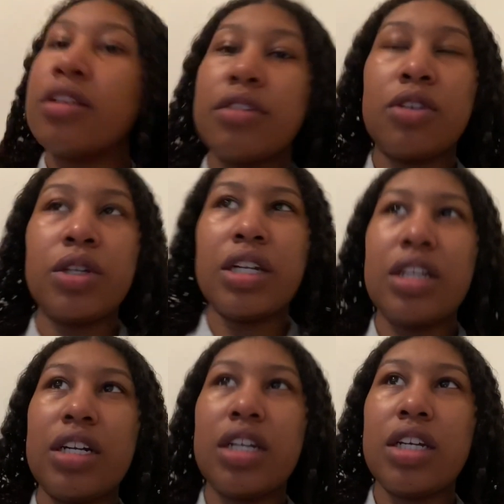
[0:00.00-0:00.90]

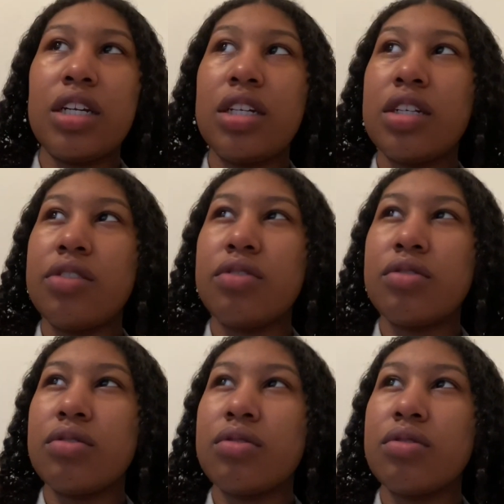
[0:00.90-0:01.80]
Or,
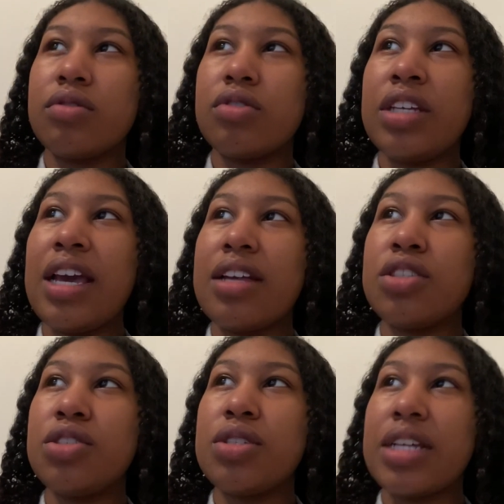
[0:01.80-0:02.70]
yeah,
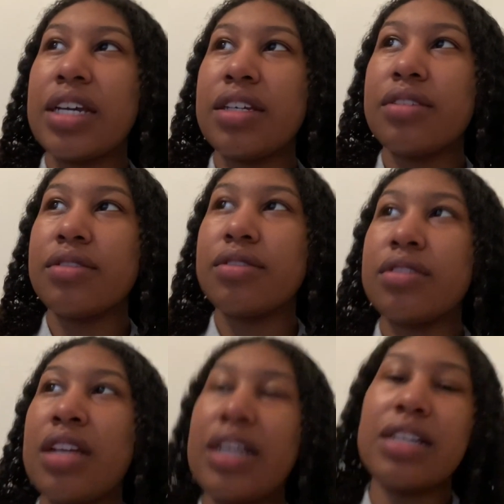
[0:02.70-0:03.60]
Tuesday.
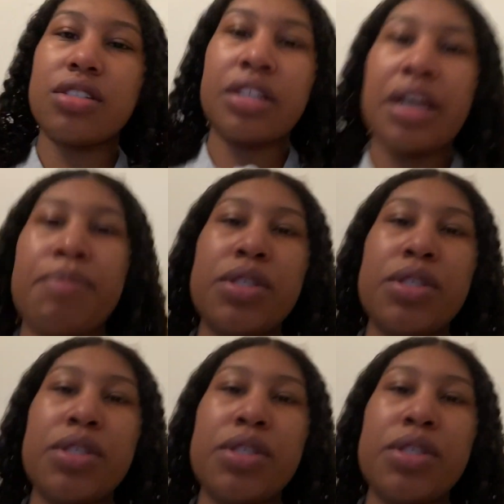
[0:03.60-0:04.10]
Not yesterday, but